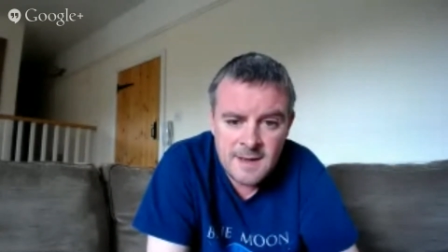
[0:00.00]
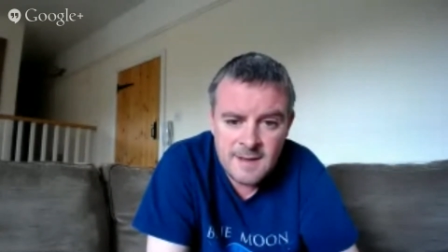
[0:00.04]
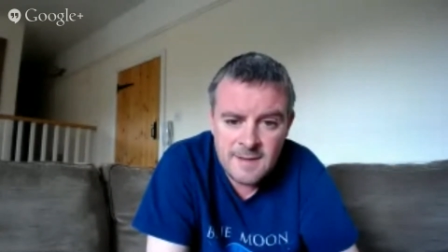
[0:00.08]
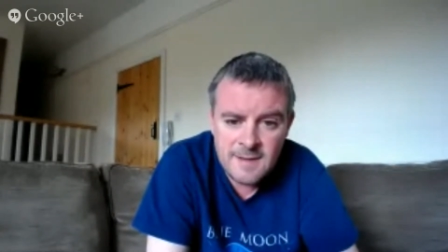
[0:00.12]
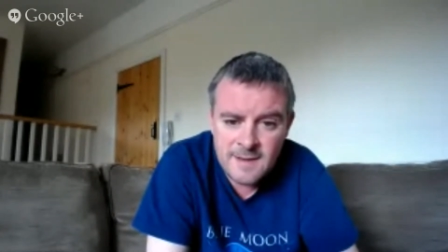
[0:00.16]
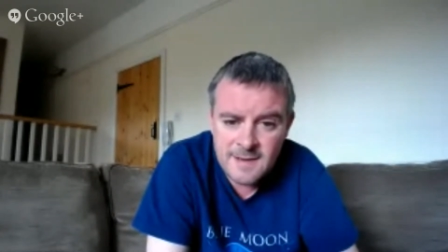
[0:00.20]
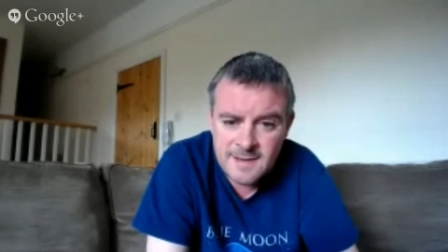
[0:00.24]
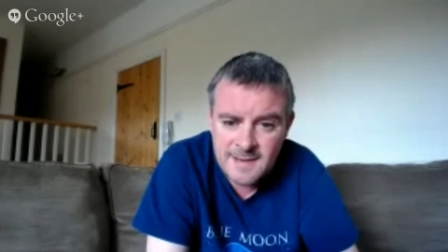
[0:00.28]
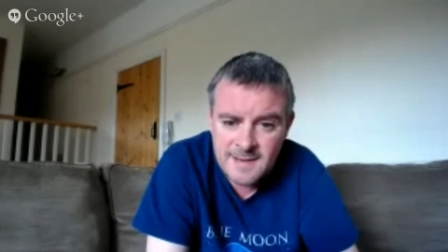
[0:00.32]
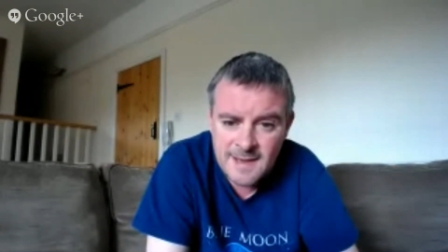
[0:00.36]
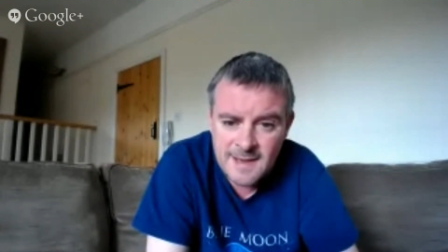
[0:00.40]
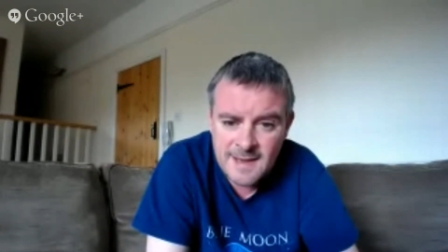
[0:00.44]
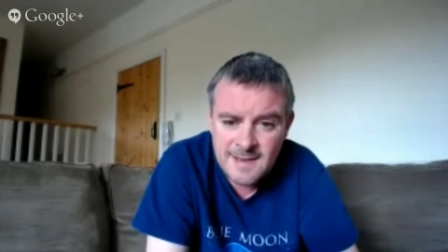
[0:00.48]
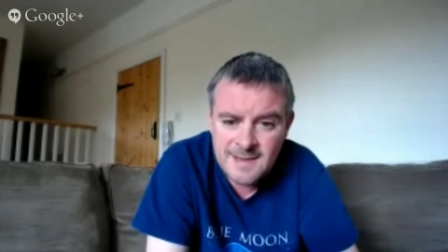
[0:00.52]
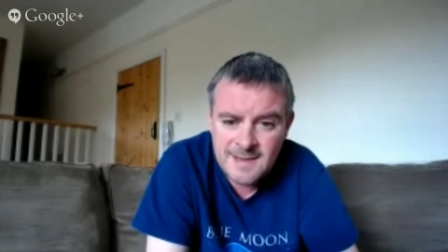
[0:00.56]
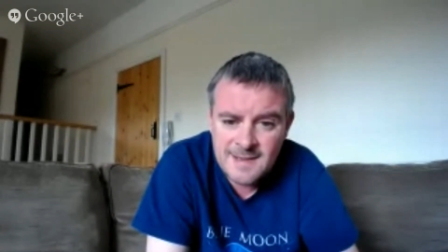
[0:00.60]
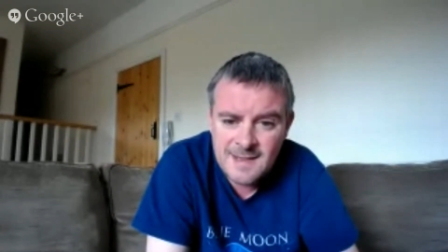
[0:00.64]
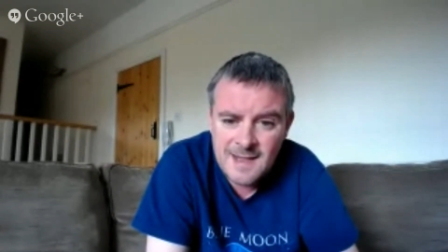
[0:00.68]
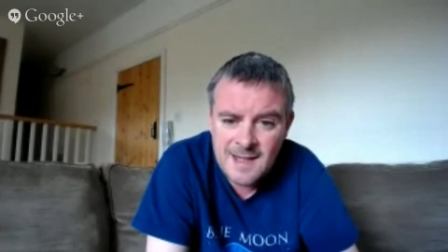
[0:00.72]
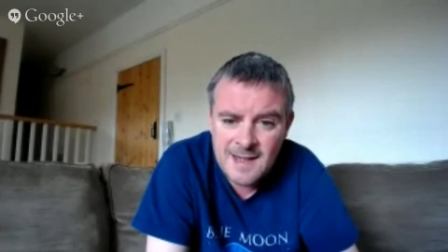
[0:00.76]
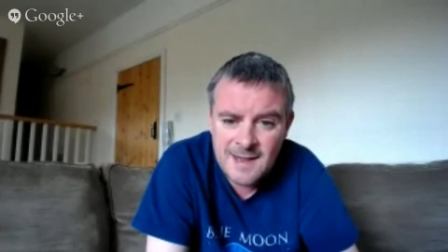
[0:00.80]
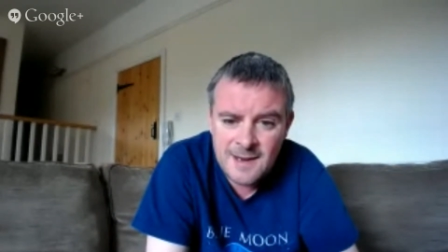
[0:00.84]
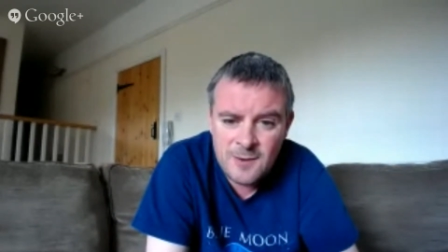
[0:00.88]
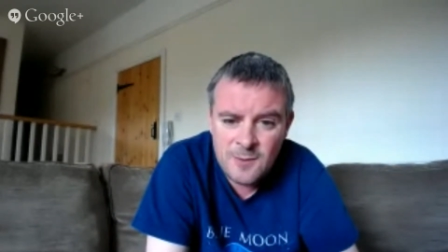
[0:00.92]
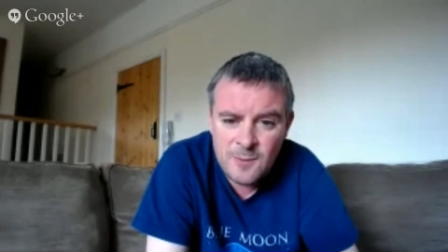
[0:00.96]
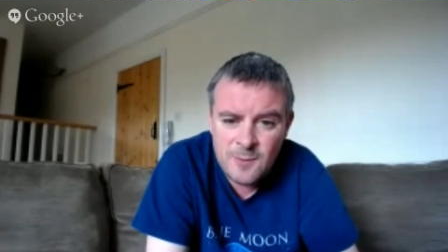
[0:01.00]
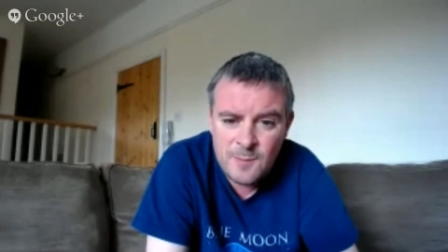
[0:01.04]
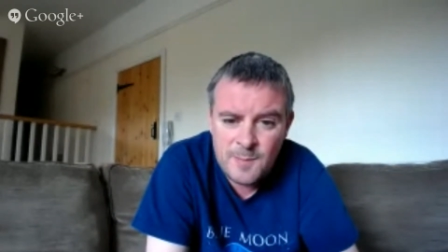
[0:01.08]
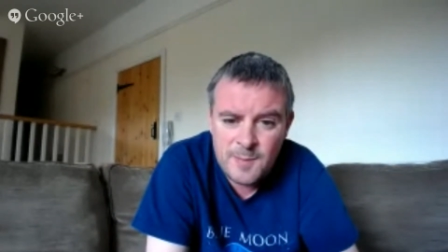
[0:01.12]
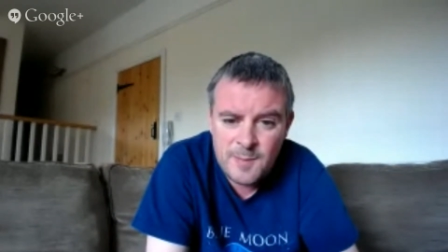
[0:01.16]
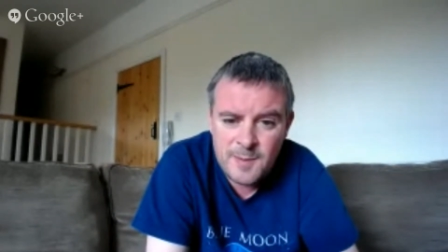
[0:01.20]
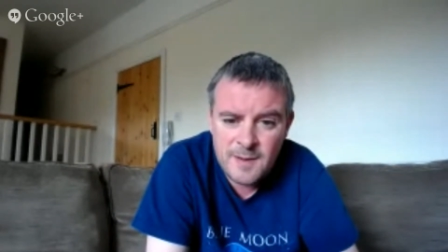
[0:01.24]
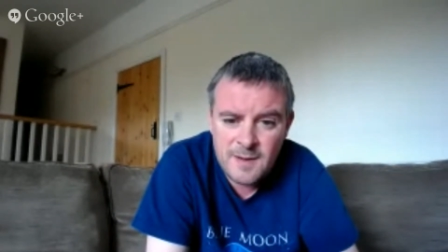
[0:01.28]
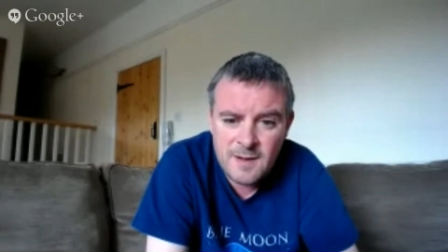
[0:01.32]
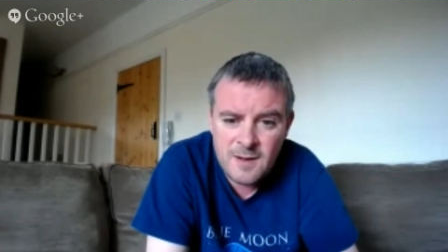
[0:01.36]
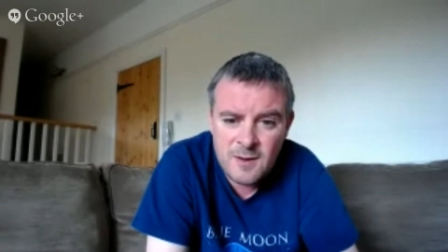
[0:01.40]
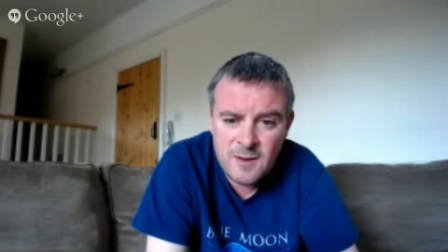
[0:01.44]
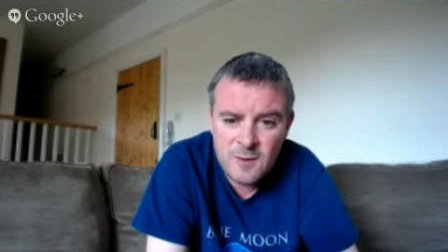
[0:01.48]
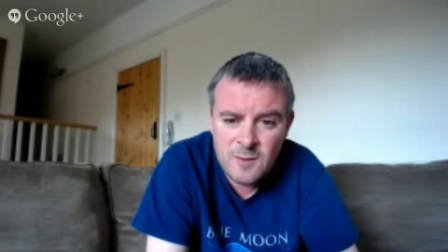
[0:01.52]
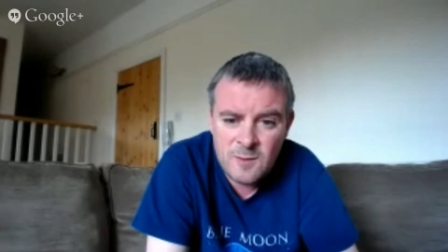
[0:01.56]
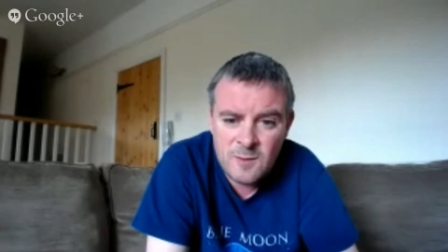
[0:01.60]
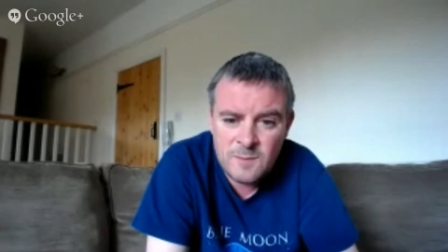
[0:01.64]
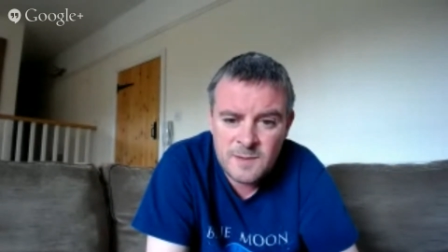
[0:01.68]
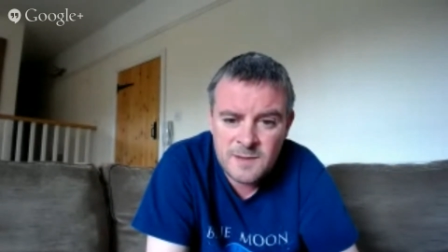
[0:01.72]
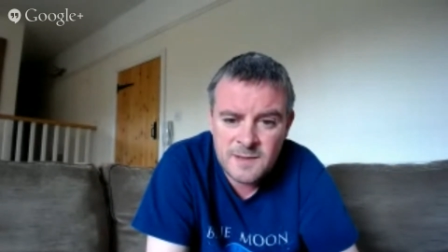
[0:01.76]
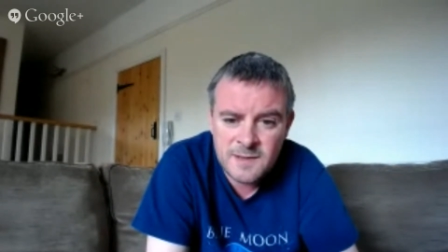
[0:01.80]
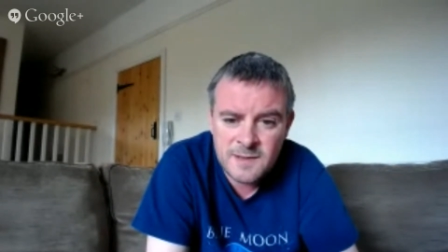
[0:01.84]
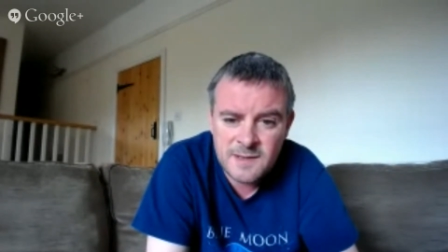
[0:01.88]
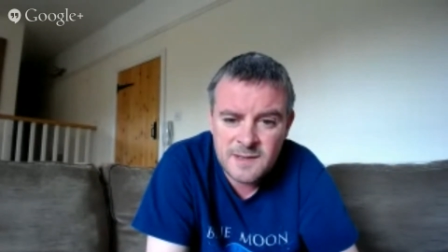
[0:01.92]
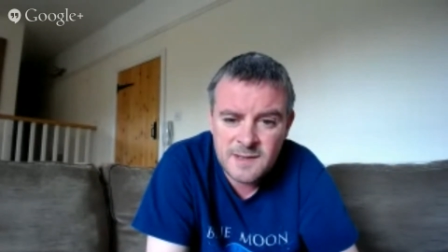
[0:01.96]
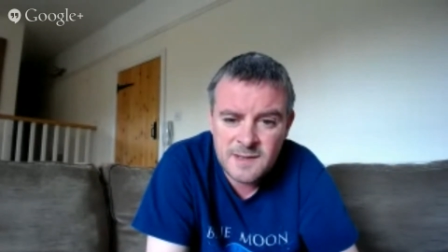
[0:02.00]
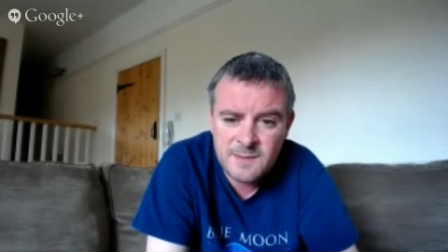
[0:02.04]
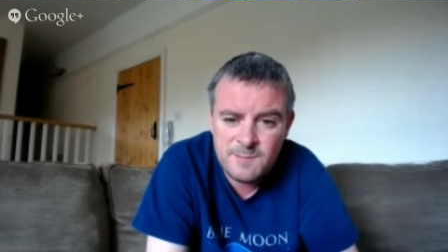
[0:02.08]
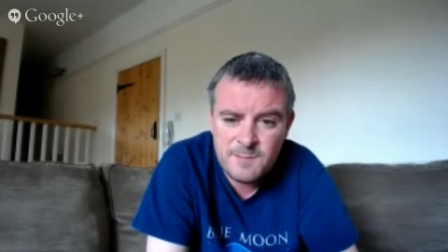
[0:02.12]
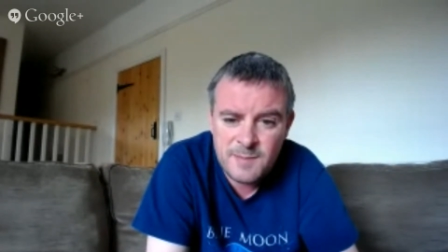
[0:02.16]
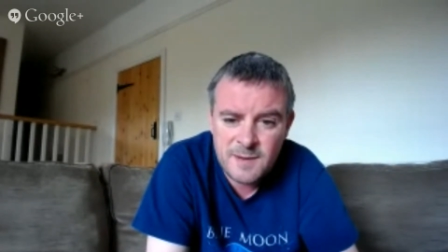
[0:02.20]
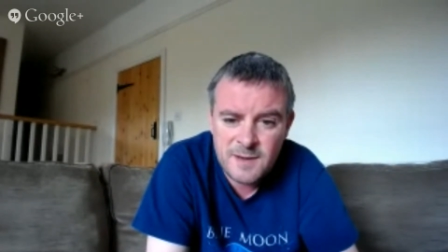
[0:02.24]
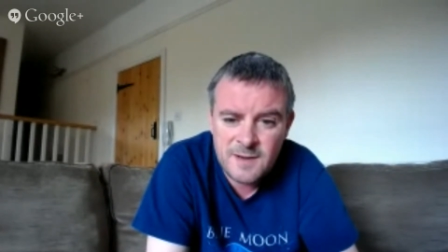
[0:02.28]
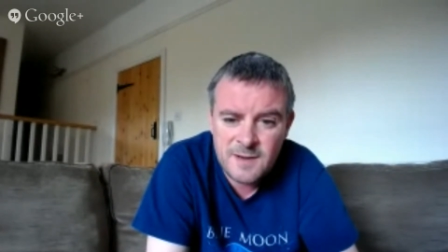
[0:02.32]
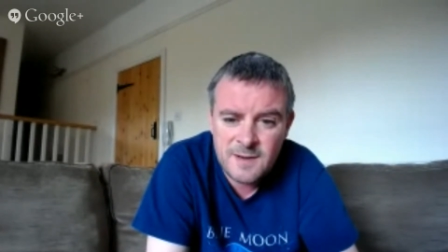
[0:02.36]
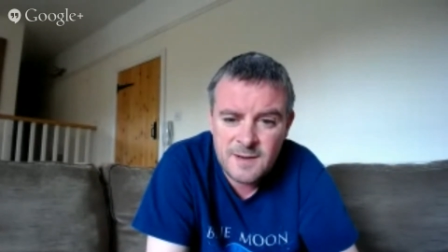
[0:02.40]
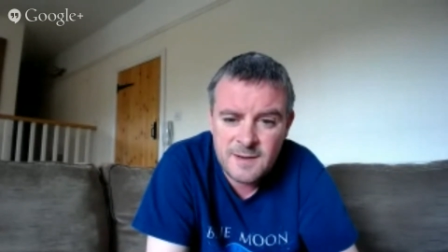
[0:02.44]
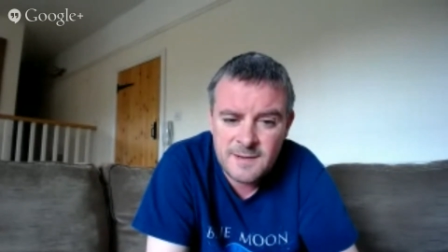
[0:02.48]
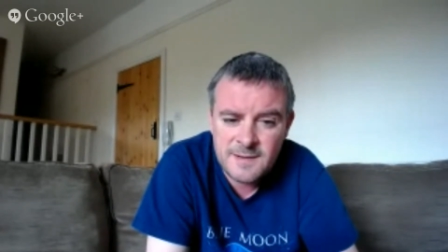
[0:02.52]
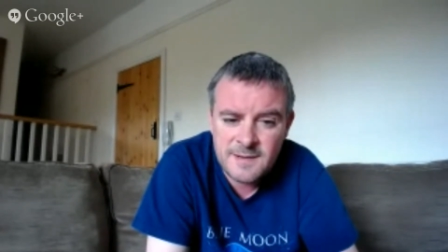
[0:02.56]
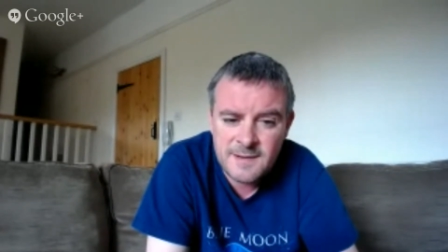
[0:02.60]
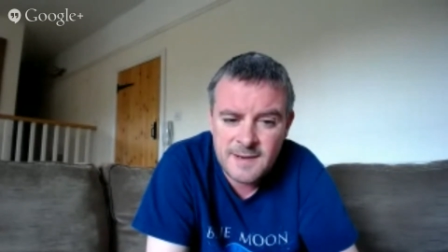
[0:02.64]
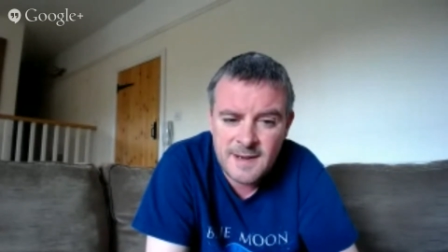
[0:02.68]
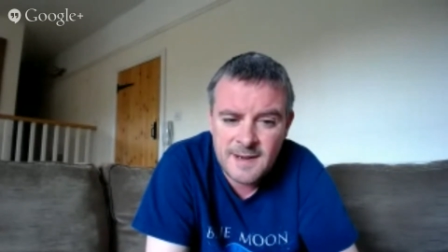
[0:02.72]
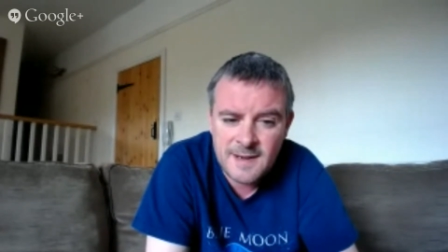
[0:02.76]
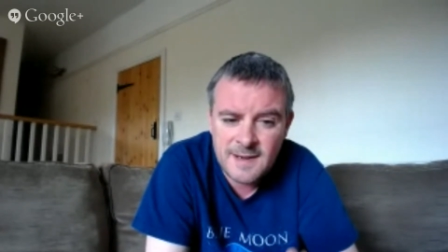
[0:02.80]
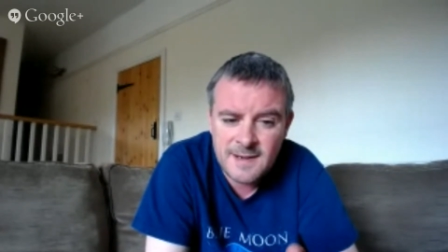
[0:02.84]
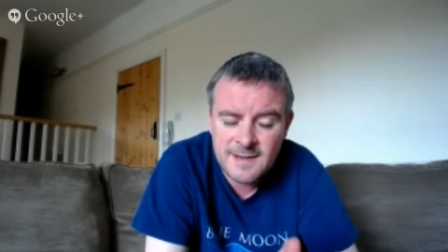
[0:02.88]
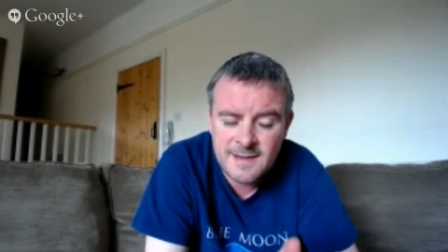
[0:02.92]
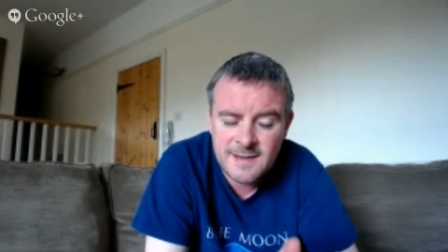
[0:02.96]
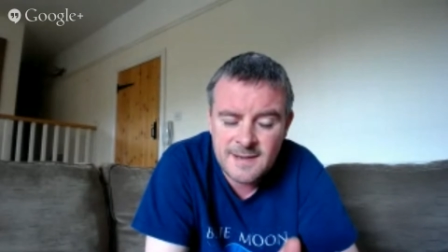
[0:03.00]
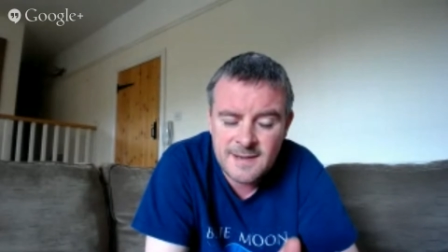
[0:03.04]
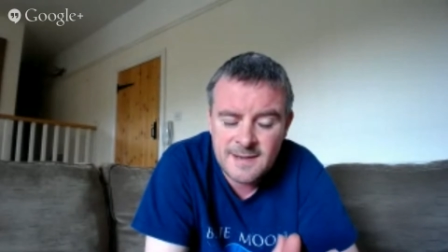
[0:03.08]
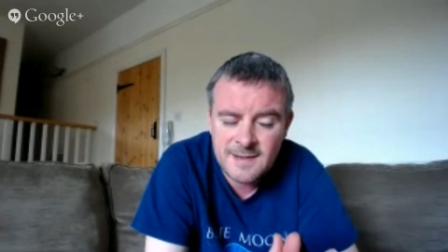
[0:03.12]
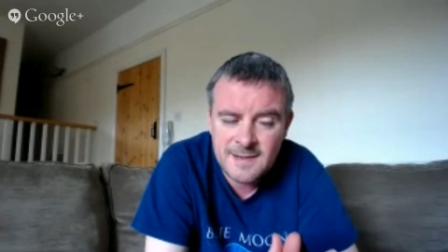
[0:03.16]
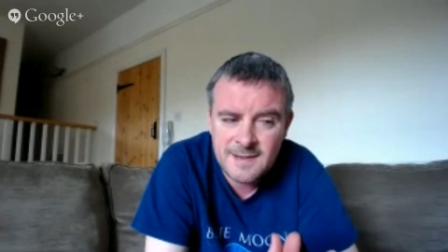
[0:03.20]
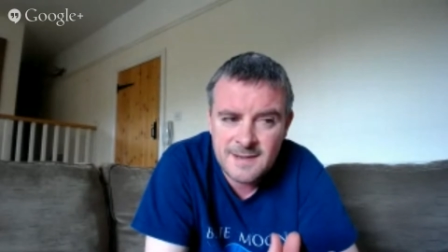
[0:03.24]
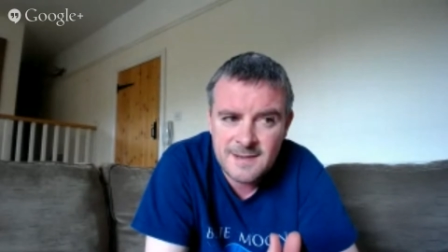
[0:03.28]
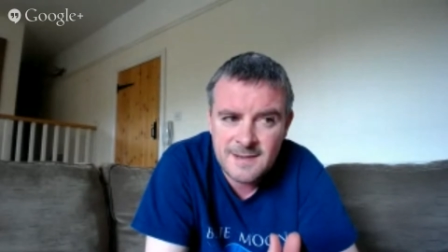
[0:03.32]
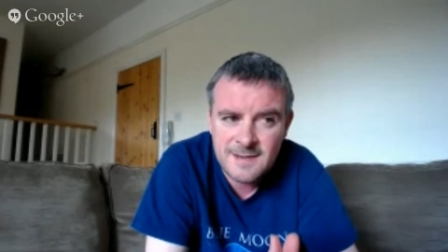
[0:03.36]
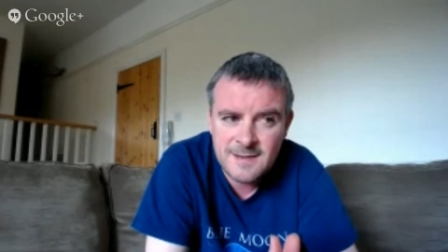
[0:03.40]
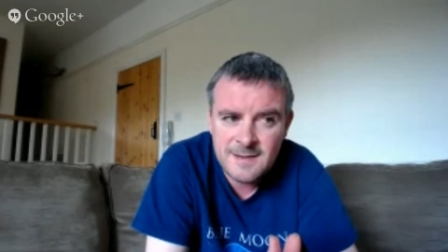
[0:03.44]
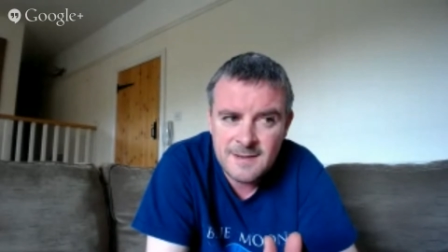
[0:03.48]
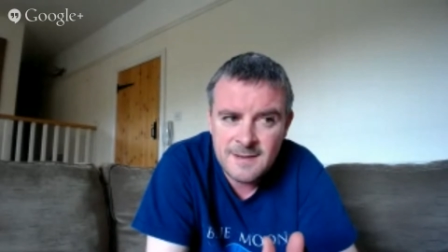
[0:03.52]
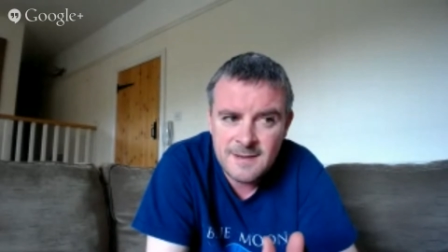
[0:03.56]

The Saints line up at home to Spurs next.